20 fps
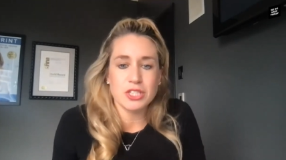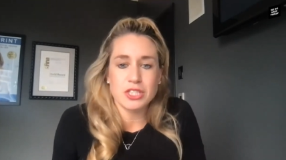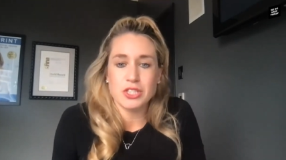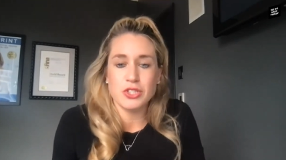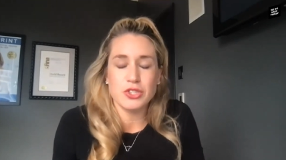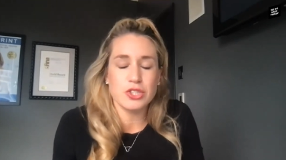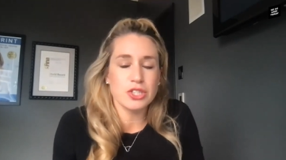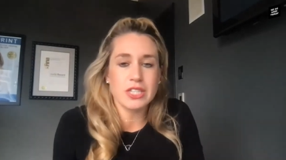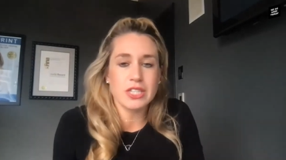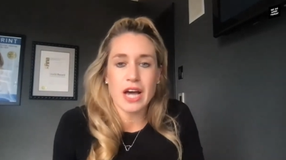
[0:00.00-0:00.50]

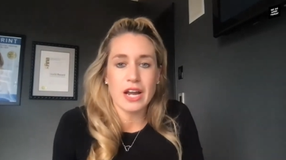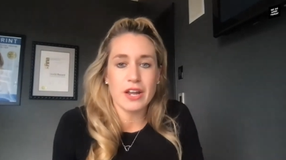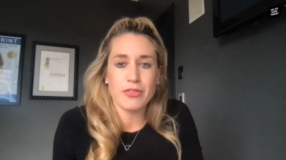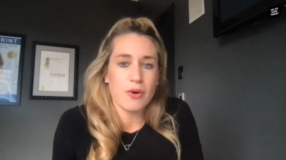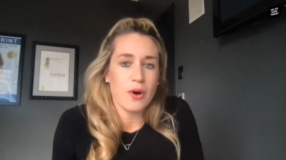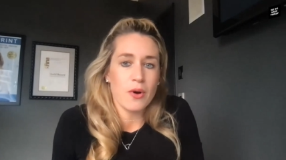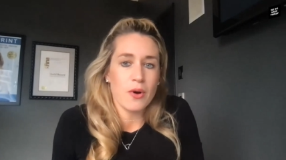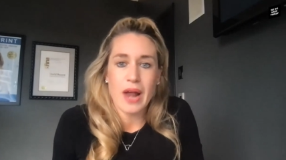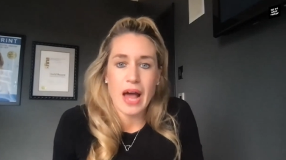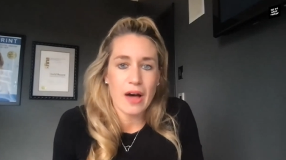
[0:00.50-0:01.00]
Just you just got to
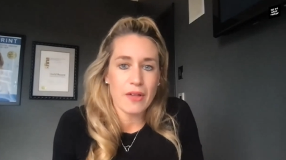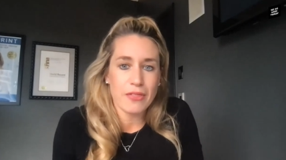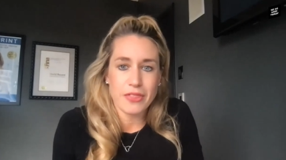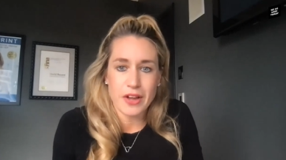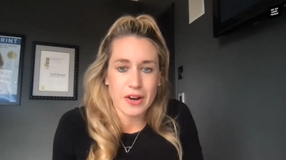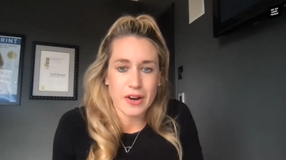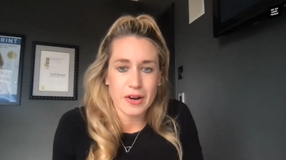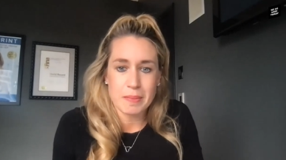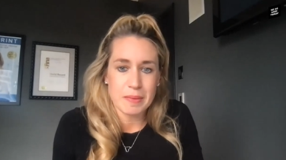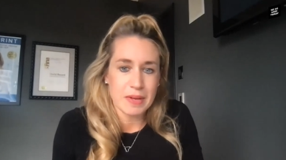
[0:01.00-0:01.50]
throw it out
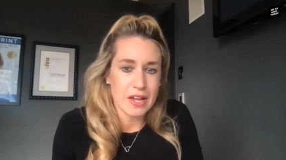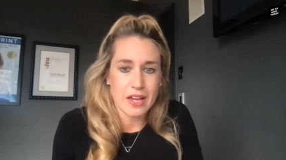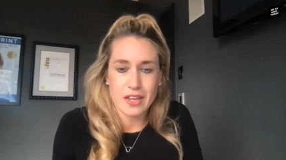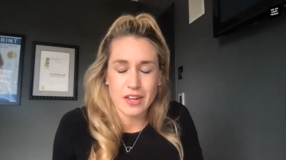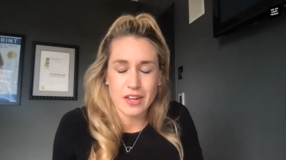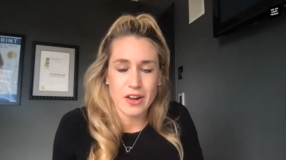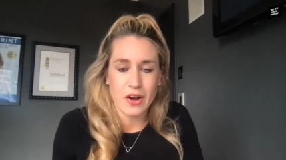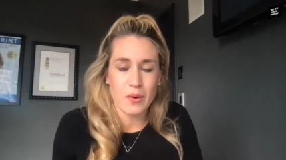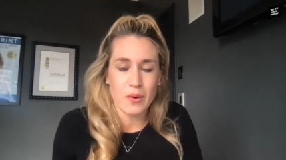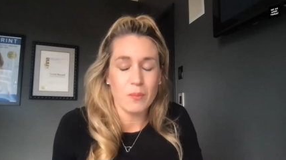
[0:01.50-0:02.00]
there, and be,
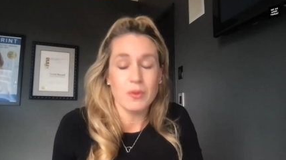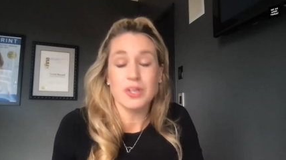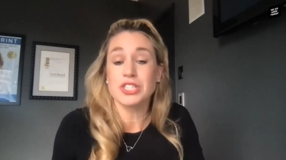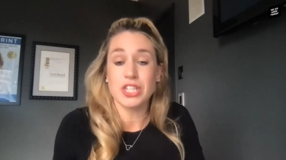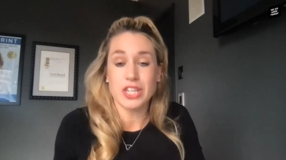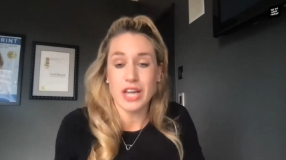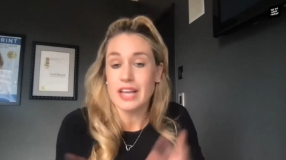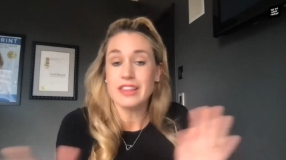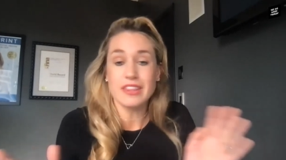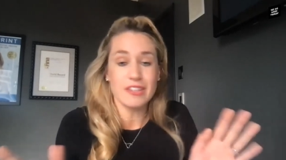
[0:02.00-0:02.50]
you know, which
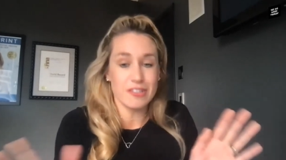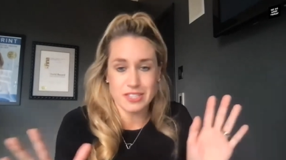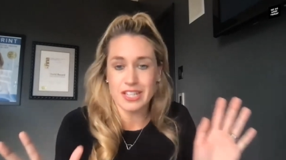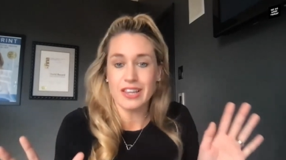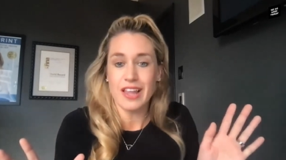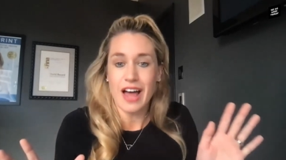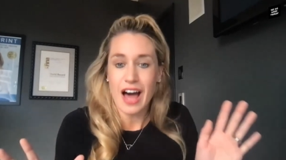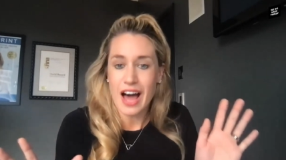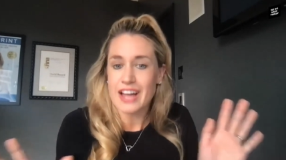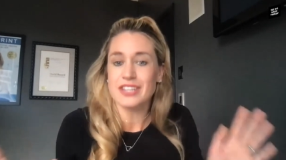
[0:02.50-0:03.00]
there's
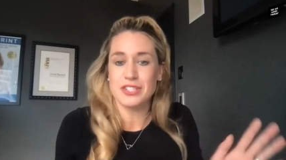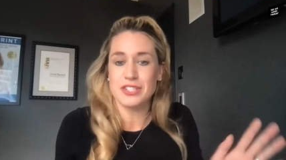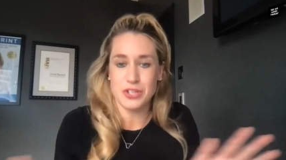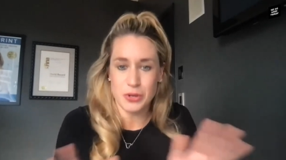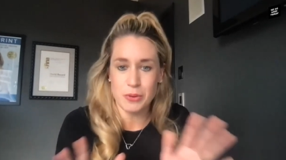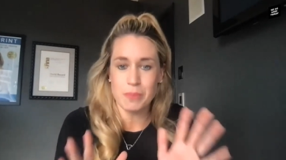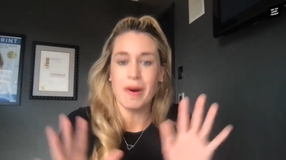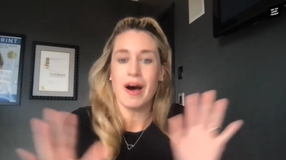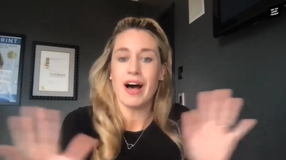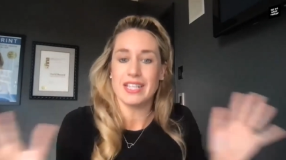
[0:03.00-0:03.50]
a lot
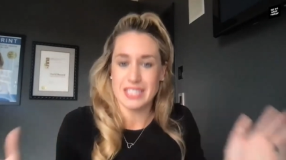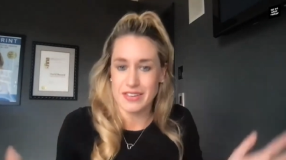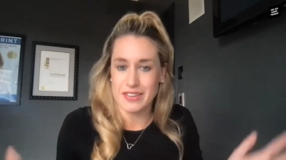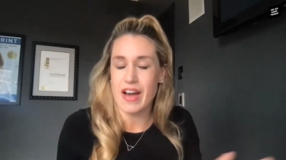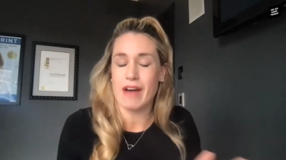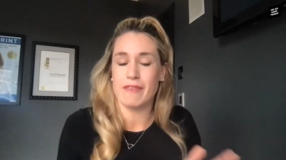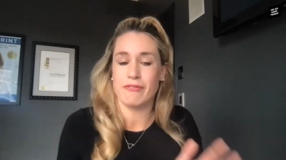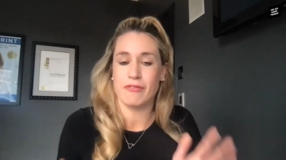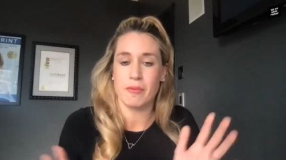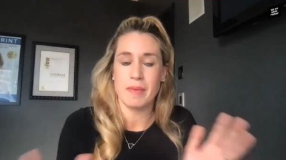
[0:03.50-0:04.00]
to positive
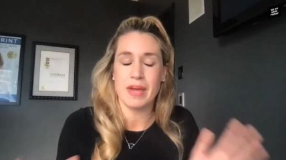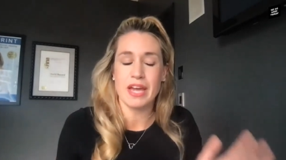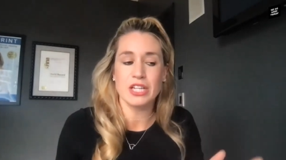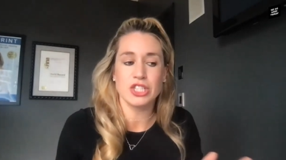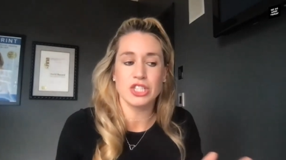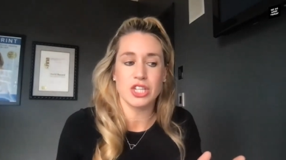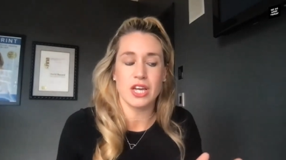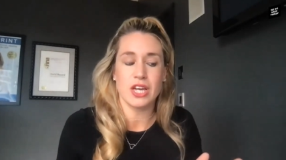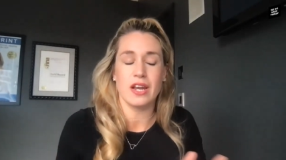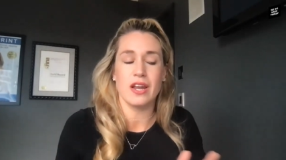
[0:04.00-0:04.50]

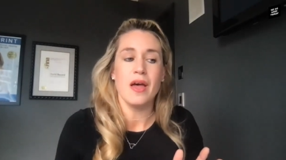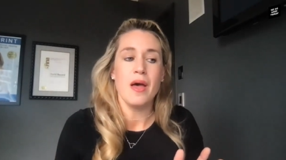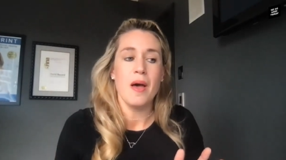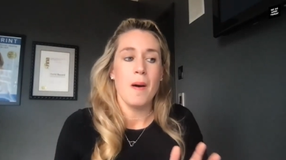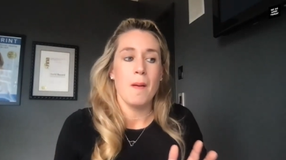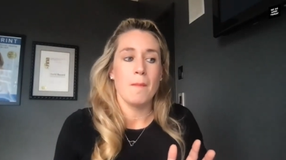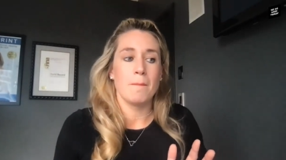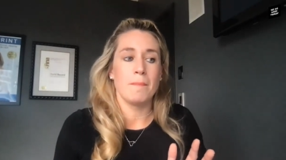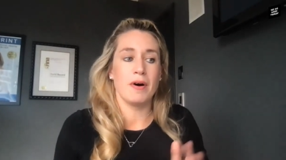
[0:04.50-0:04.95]
affirmation.